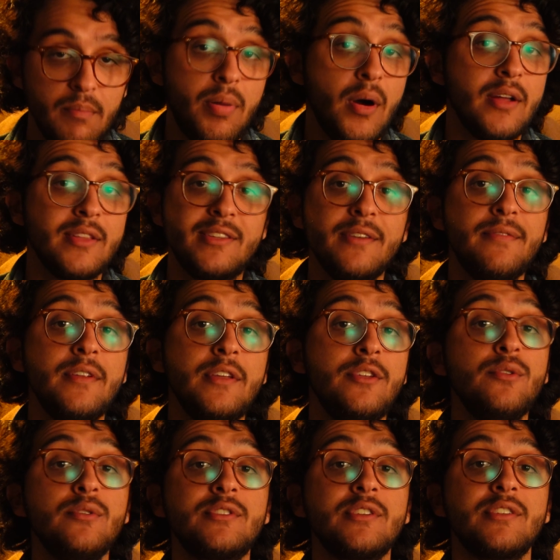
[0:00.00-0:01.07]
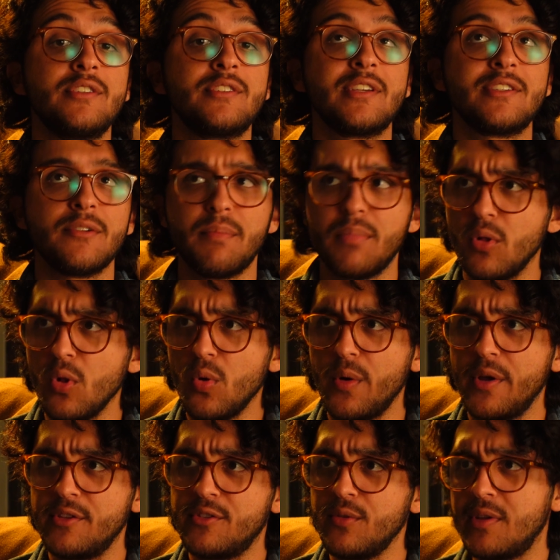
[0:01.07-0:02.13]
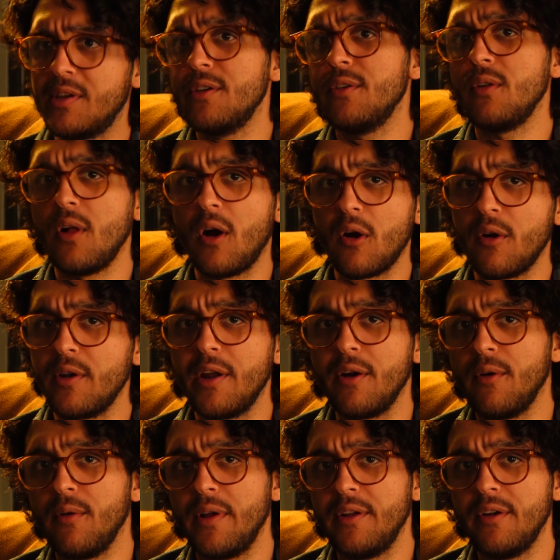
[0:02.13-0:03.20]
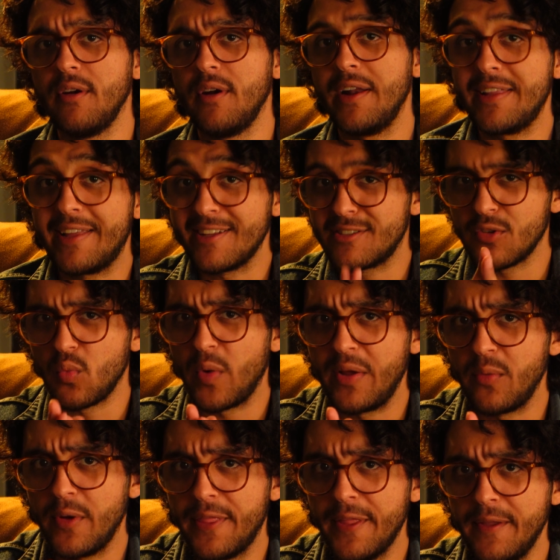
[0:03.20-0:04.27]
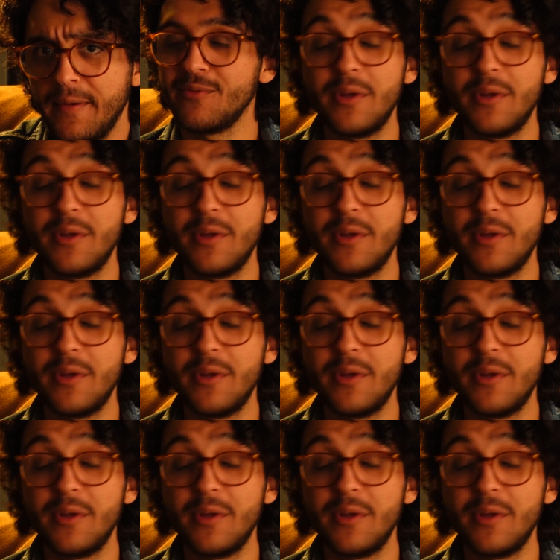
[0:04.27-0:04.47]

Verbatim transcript: But Divney uses this as a ploy to kill our narrator and gets away with it.